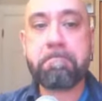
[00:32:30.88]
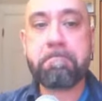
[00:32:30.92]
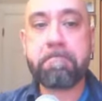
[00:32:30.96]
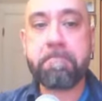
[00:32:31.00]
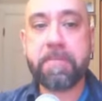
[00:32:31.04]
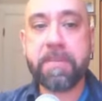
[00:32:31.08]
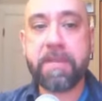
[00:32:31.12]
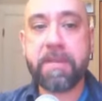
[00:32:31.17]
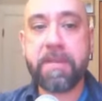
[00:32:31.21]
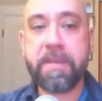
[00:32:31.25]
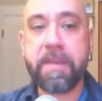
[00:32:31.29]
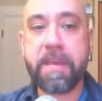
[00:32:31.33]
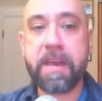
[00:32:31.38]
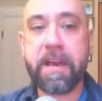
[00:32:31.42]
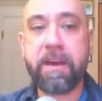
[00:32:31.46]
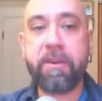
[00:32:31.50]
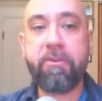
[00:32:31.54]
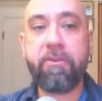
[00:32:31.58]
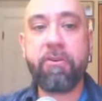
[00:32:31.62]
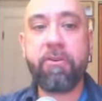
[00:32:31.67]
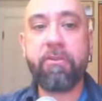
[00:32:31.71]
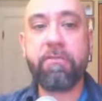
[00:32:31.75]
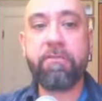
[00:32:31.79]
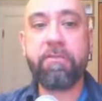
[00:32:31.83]

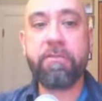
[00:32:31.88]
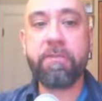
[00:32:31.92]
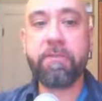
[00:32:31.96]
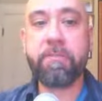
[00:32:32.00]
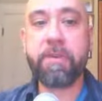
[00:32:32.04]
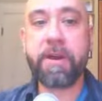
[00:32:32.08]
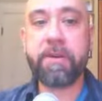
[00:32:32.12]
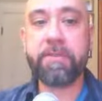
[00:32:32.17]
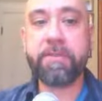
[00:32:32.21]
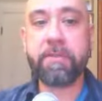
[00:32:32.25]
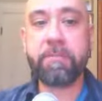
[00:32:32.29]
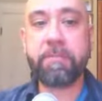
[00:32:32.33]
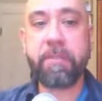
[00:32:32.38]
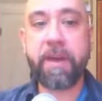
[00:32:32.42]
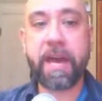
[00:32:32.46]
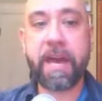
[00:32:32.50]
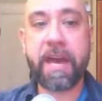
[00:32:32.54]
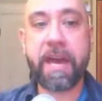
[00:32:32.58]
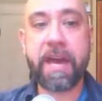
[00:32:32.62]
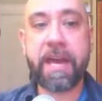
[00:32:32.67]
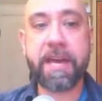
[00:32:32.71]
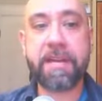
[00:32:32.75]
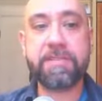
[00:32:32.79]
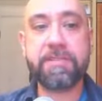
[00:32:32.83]
Now, over about the
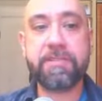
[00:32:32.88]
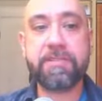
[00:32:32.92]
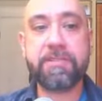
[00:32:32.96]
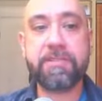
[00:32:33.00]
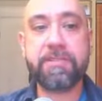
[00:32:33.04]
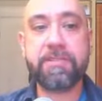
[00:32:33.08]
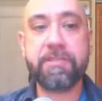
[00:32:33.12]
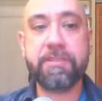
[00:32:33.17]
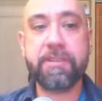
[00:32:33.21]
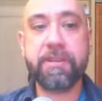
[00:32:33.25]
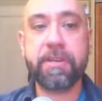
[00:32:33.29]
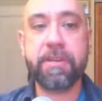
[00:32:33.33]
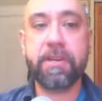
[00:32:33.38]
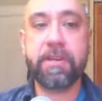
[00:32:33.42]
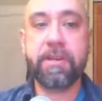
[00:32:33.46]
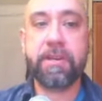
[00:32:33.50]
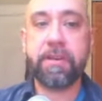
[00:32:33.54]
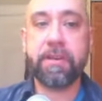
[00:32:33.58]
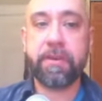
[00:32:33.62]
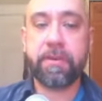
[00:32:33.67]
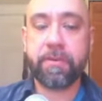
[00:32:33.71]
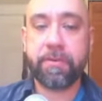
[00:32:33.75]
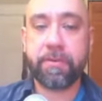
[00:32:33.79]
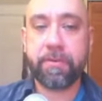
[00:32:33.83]
past
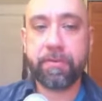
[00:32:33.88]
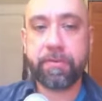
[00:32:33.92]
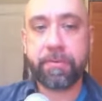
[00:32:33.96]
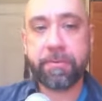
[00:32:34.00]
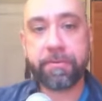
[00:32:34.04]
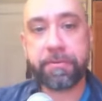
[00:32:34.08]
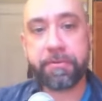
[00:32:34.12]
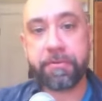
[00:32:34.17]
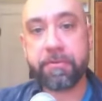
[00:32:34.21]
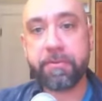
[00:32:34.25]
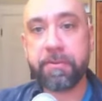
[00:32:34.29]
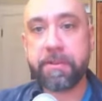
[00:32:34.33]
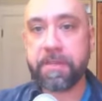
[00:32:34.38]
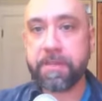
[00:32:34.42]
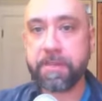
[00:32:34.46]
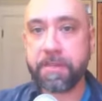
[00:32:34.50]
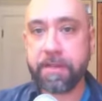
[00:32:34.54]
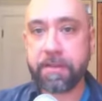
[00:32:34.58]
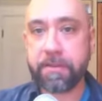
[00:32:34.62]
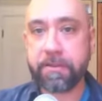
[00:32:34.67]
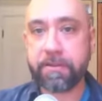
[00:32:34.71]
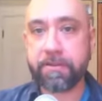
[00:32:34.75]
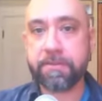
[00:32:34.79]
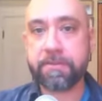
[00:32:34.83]
30
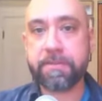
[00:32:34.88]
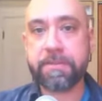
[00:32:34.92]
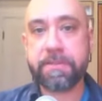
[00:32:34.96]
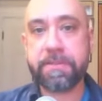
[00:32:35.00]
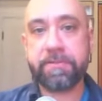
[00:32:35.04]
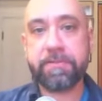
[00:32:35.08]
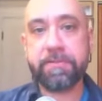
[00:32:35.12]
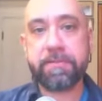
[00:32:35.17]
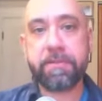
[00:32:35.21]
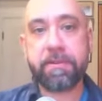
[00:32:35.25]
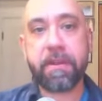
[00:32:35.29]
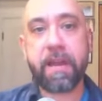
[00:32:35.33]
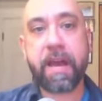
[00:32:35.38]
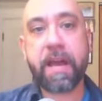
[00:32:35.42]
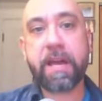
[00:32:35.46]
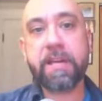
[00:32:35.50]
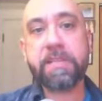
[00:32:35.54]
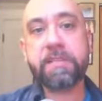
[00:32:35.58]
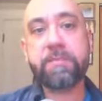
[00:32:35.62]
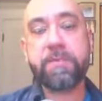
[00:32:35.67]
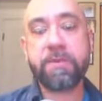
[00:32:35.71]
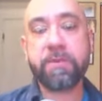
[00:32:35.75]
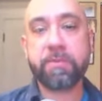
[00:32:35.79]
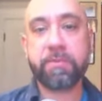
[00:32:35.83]
years, there
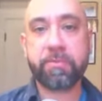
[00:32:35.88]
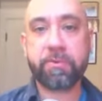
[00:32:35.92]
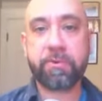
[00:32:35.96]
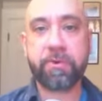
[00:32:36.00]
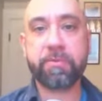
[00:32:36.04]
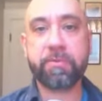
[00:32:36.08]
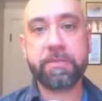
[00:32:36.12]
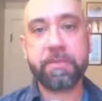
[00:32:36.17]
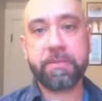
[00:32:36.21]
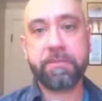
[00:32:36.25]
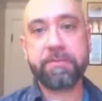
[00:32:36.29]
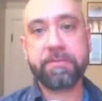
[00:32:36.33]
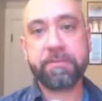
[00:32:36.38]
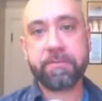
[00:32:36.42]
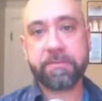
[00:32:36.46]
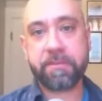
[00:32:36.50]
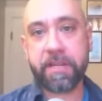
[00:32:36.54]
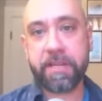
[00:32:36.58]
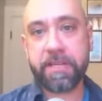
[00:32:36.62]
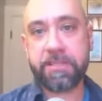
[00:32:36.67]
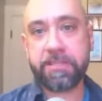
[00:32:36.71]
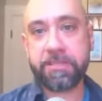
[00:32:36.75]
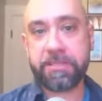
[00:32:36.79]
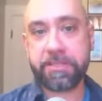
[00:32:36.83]
has been a
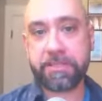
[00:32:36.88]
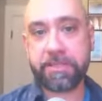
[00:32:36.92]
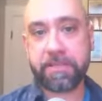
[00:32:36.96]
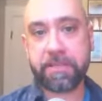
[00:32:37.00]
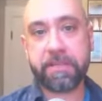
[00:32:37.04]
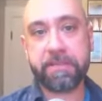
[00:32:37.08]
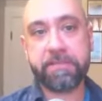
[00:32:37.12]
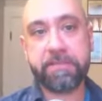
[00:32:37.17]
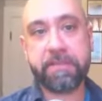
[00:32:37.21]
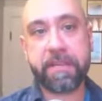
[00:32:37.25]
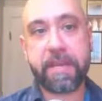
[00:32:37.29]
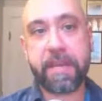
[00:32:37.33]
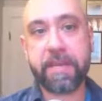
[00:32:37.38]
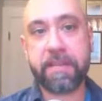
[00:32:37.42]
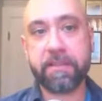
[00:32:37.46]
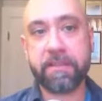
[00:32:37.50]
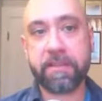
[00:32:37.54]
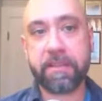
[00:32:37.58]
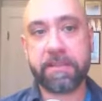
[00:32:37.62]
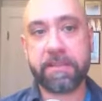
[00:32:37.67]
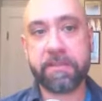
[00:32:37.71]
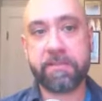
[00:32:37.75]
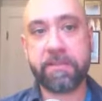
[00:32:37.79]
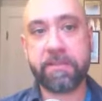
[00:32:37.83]
proliferation of gay and
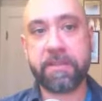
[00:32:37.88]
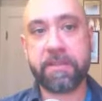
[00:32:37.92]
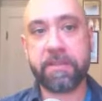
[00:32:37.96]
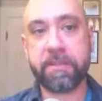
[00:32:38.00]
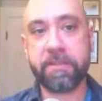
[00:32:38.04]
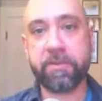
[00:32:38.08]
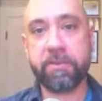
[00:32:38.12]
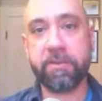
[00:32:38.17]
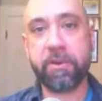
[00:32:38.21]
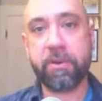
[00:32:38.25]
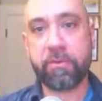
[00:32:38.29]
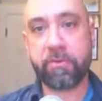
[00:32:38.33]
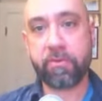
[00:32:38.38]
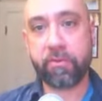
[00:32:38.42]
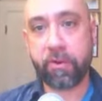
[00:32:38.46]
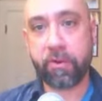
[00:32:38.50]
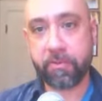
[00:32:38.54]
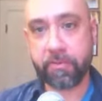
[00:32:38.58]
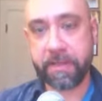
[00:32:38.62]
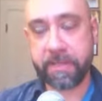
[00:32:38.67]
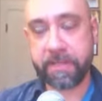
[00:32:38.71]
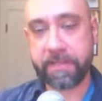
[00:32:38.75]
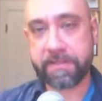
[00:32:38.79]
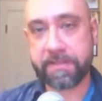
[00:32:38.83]
lesbian
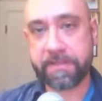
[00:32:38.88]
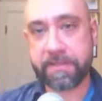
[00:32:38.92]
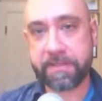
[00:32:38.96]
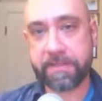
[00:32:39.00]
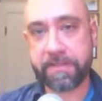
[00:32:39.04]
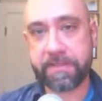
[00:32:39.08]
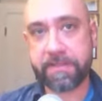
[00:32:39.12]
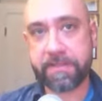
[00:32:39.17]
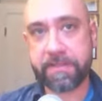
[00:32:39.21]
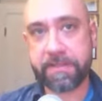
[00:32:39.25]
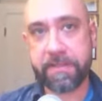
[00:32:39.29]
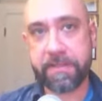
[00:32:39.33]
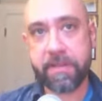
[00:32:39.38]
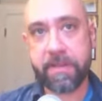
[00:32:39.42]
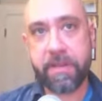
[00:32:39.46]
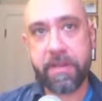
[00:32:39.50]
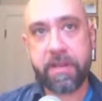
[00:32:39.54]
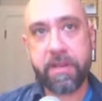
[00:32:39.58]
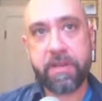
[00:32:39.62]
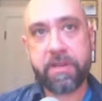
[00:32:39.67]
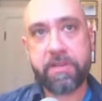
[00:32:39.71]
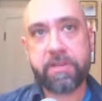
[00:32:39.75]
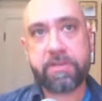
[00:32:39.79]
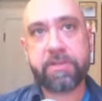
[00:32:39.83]
romances.
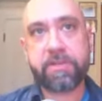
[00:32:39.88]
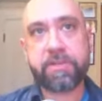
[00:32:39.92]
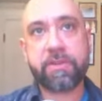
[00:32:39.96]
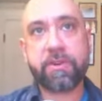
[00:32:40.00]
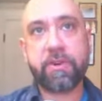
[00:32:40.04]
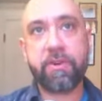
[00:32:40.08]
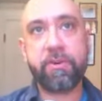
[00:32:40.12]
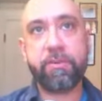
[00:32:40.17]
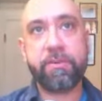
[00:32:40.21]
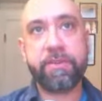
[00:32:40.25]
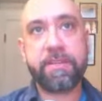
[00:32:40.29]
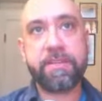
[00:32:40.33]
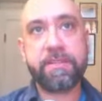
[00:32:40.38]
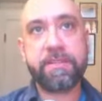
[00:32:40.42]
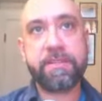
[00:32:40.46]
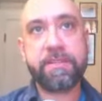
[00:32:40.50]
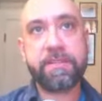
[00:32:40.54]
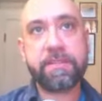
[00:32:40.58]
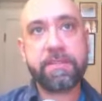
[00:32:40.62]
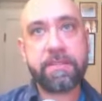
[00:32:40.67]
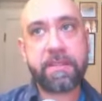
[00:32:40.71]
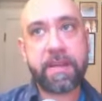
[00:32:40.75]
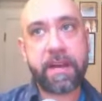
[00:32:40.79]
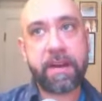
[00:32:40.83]
So, this
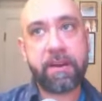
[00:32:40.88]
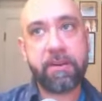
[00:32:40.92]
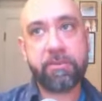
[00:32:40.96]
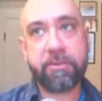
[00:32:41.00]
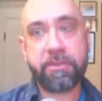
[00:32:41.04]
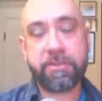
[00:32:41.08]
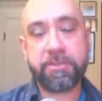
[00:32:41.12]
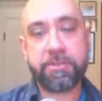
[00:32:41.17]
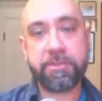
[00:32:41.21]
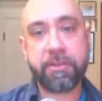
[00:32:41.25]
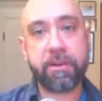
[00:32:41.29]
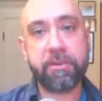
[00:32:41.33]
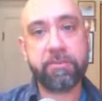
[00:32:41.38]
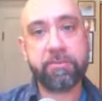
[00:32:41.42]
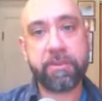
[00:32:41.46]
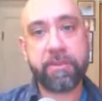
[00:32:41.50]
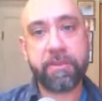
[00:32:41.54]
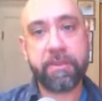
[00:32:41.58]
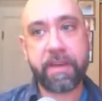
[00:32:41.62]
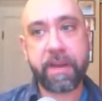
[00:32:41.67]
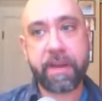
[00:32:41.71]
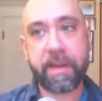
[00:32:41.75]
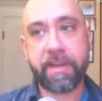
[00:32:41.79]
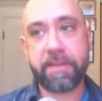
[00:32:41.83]
is now a genre
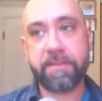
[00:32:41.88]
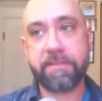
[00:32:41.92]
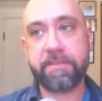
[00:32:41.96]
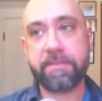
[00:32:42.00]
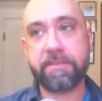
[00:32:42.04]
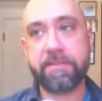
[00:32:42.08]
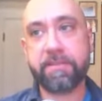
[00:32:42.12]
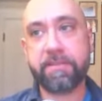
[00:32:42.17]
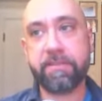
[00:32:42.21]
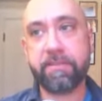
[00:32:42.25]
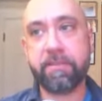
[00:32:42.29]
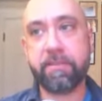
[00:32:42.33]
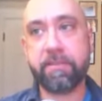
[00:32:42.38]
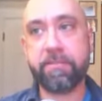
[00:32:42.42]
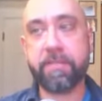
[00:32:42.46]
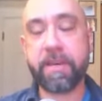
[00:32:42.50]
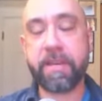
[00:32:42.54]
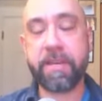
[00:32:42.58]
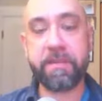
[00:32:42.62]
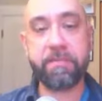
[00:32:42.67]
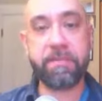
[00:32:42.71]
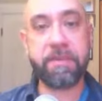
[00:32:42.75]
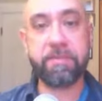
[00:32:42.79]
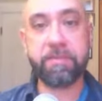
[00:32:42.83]
that
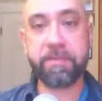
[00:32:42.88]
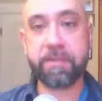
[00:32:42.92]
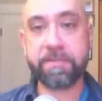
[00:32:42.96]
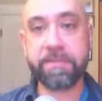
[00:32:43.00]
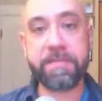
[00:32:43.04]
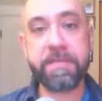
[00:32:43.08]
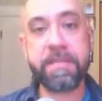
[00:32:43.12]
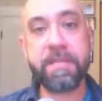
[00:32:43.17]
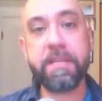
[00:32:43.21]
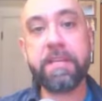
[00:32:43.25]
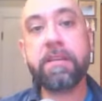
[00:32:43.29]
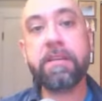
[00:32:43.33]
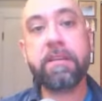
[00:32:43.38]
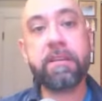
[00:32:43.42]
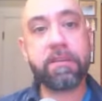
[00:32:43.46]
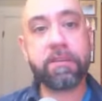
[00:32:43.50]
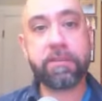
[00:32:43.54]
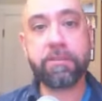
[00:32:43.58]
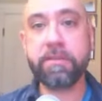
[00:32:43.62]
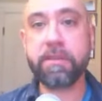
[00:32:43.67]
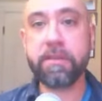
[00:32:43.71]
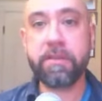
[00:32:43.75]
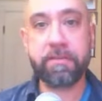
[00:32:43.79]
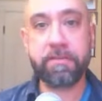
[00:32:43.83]
many people have seen,
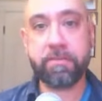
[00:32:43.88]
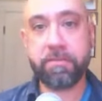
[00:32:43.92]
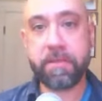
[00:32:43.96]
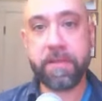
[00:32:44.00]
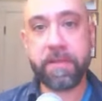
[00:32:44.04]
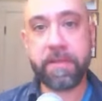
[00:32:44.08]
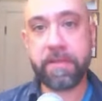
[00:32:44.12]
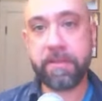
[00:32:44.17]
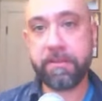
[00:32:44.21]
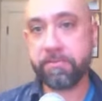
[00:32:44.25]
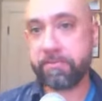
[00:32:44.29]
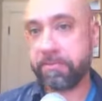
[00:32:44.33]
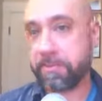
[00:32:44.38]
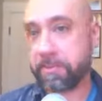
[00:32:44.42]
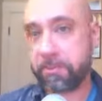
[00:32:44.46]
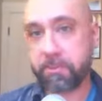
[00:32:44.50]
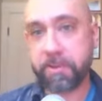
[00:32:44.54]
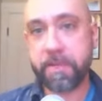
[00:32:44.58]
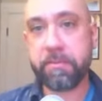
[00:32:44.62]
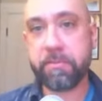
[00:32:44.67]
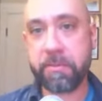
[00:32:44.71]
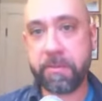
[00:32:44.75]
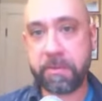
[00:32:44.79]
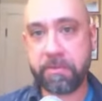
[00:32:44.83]
including many
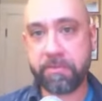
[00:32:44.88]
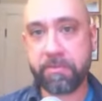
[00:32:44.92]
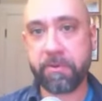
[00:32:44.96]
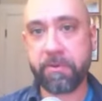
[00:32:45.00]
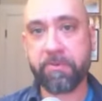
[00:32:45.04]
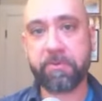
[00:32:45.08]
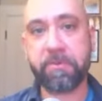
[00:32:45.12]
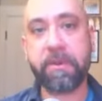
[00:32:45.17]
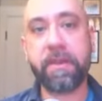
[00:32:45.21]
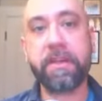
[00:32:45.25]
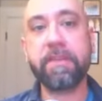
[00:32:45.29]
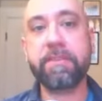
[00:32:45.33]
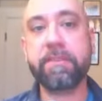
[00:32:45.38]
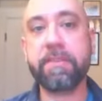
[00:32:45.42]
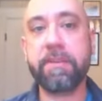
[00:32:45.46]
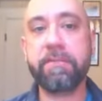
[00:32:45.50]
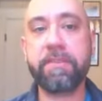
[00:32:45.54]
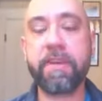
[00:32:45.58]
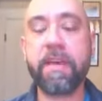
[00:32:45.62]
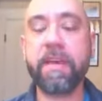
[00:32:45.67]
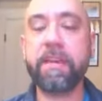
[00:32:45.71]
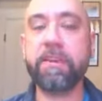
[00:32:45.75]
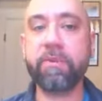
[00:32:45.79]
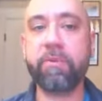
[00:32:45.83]
straight people, right? And they've
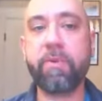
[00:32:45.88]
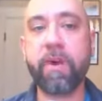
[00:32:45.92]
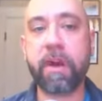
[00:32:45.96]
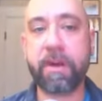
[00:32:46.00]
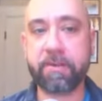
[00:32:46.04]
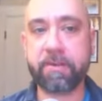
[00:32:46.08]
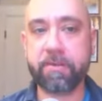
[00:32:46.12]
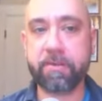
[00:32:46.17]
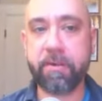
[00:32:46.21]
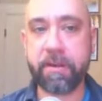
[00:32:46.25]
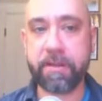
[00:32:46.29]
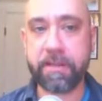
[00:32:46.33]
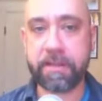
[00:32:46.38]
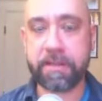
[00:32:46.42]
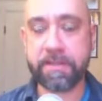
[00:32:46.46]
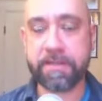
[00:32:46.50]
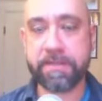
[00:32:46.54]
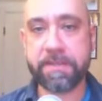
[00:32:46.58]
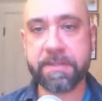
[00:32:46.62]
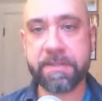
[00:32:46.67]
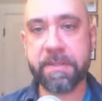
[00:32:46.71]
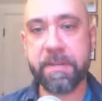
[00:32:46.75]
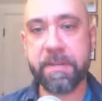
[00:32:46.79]
gained a wider audience.